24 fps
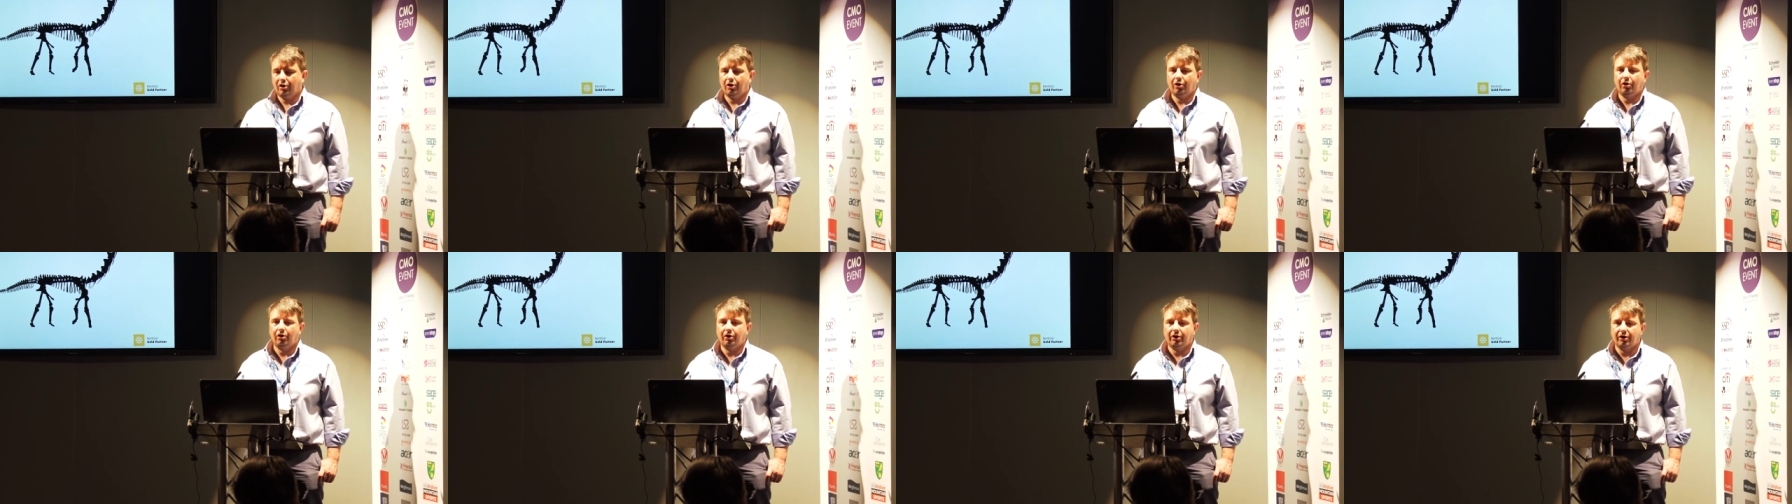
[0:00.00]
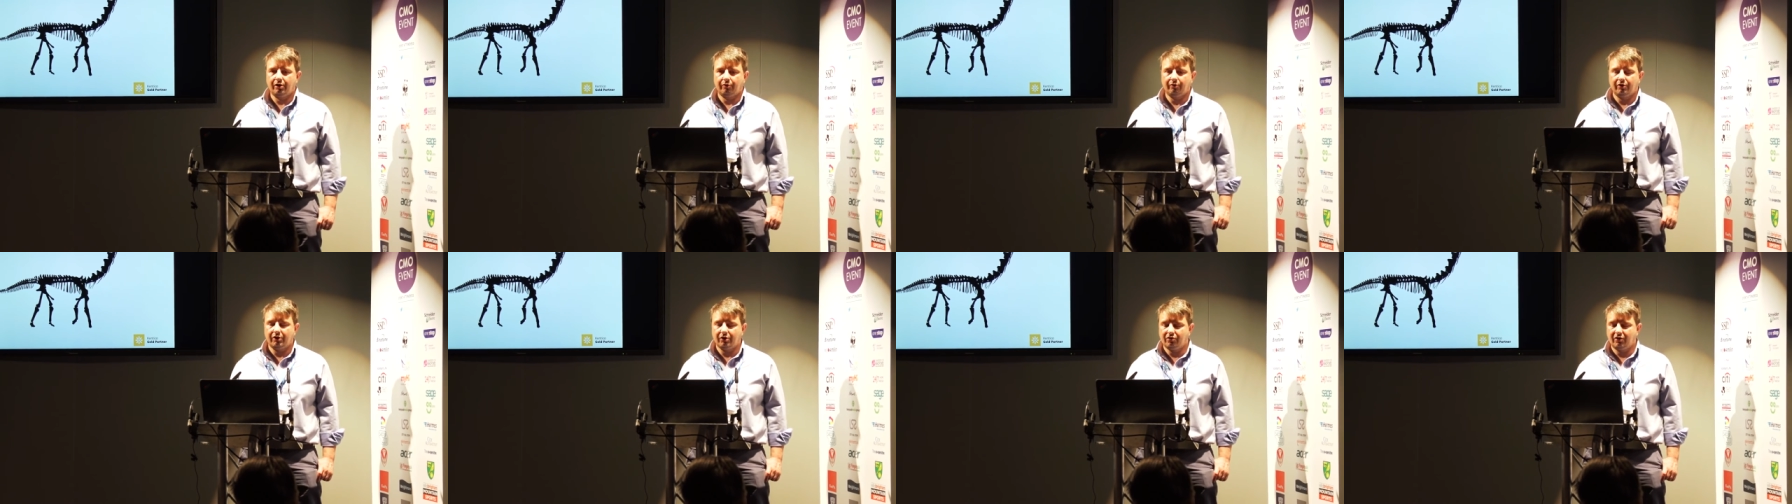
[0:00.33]

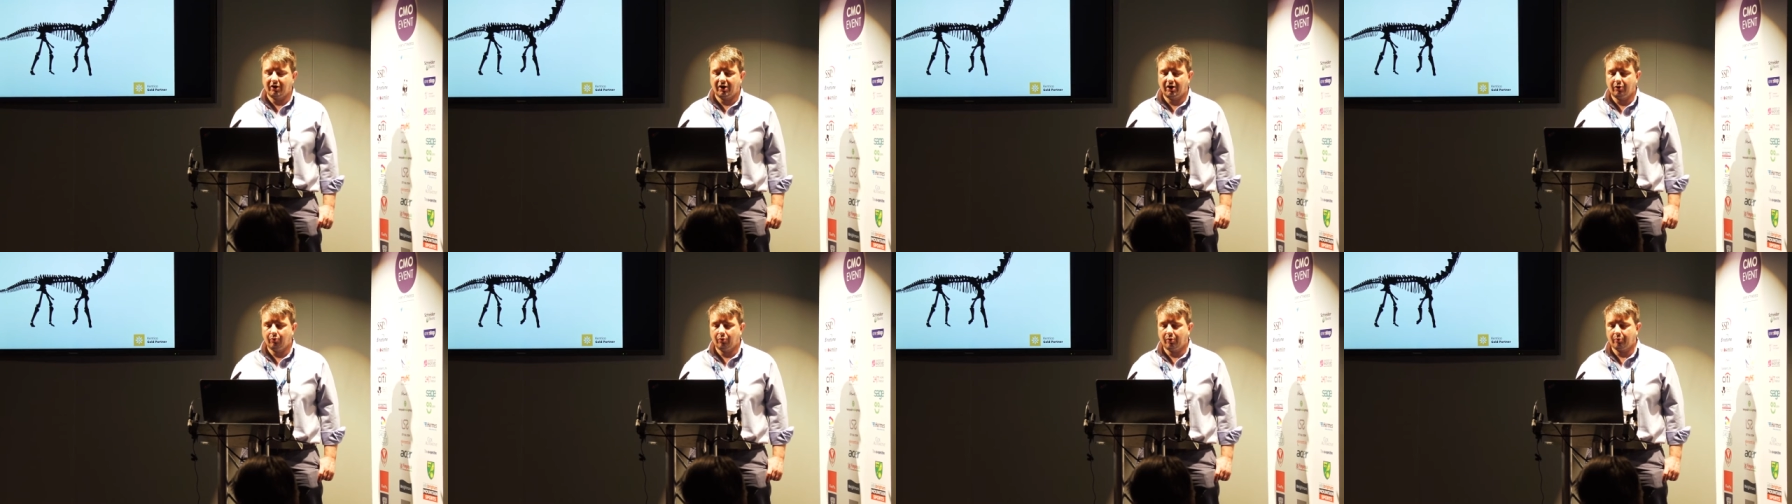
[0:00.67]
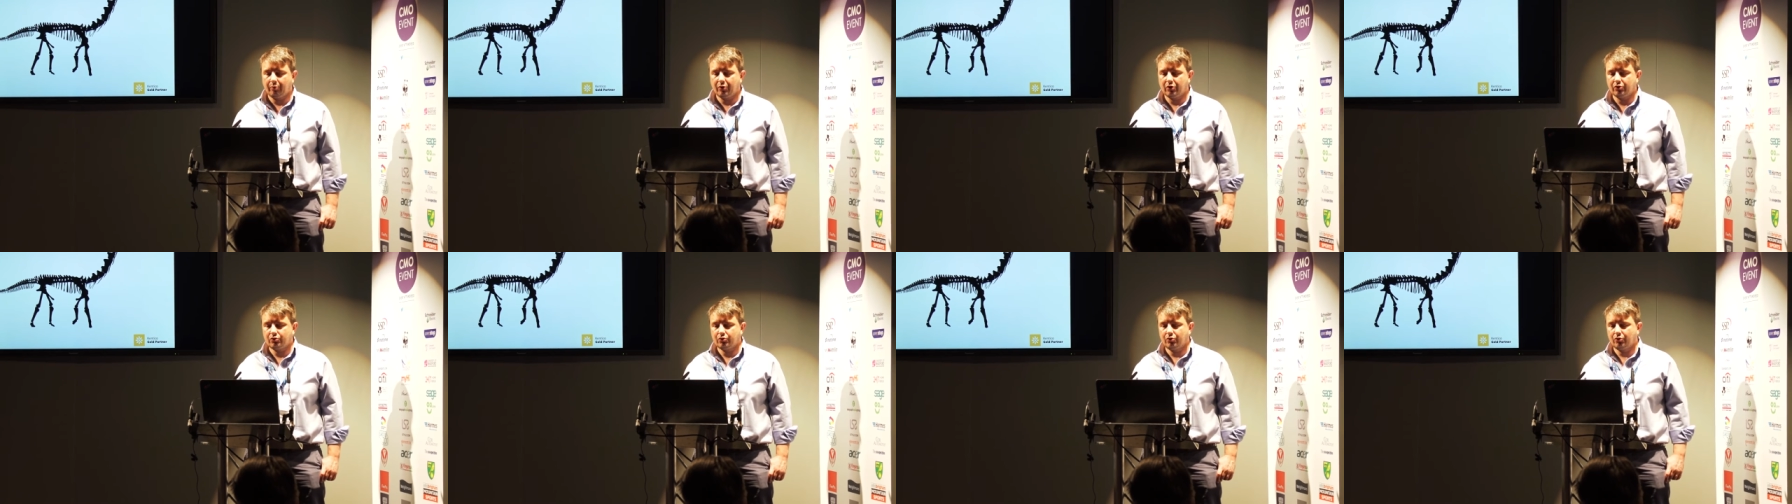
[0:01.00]
earlier in the day
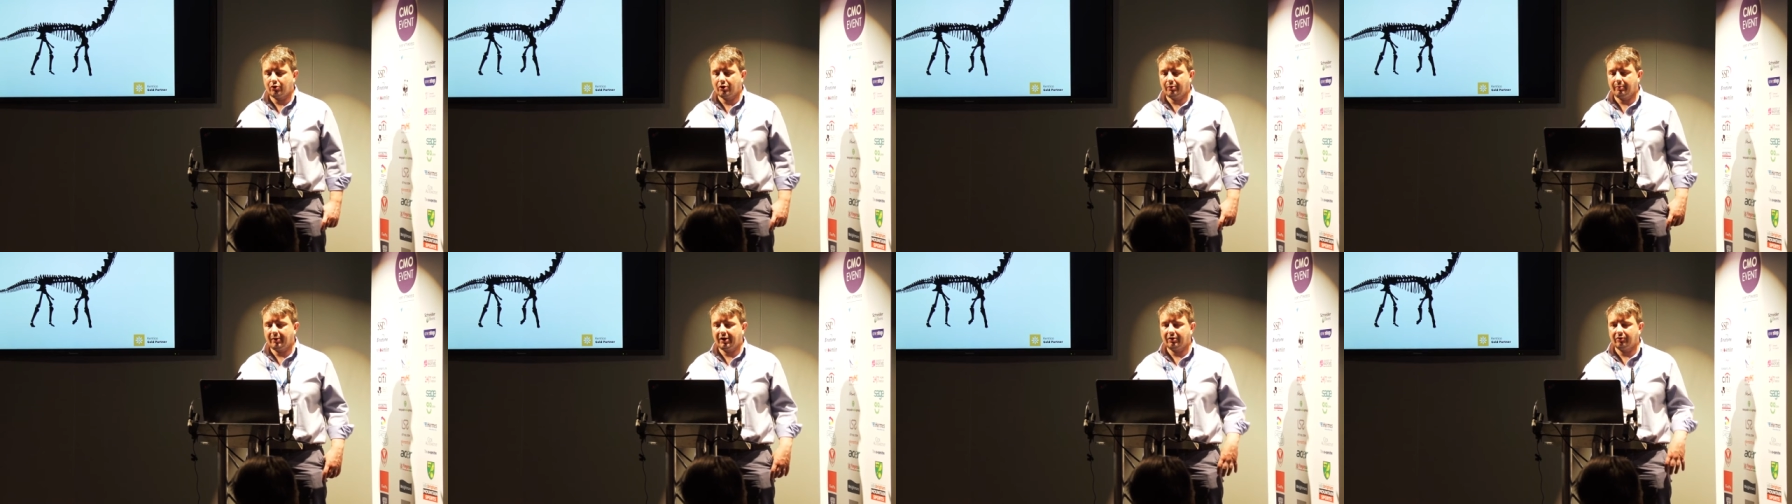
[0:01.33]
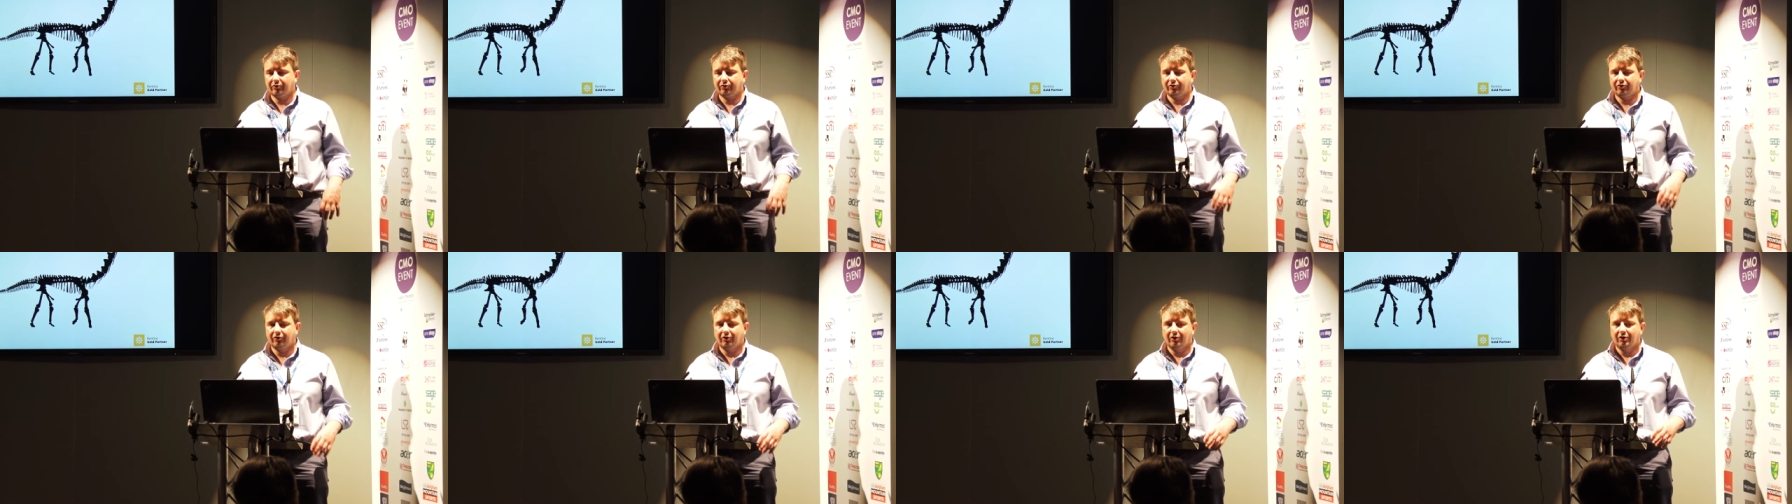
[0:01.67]
when we were talking
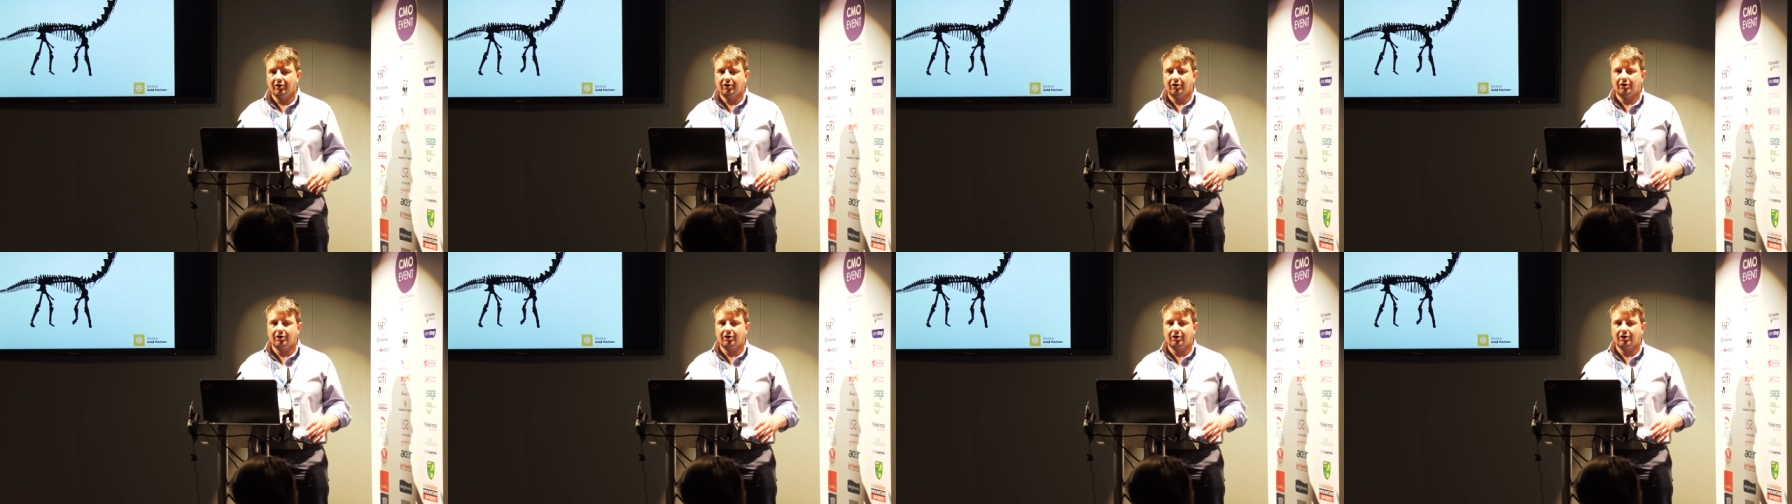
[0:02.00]
about